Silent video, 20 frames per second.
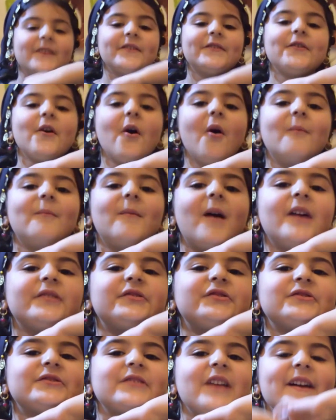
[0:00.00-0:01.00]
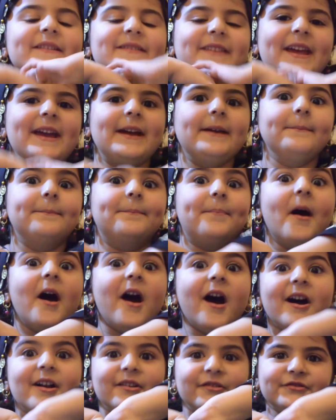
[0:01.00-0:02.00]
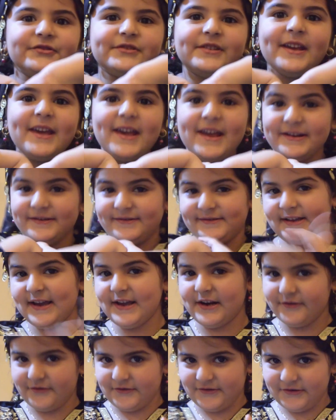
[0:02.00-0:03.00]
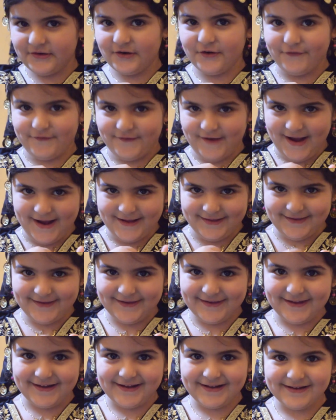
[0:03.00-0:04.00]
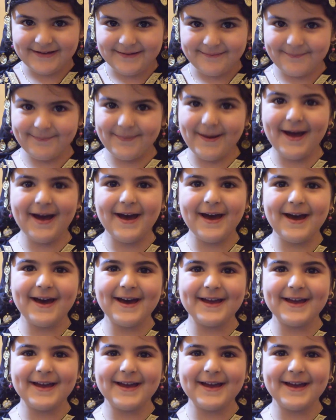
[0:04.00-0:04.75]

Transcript: so much likes and bunch and share it with your friends. Bye.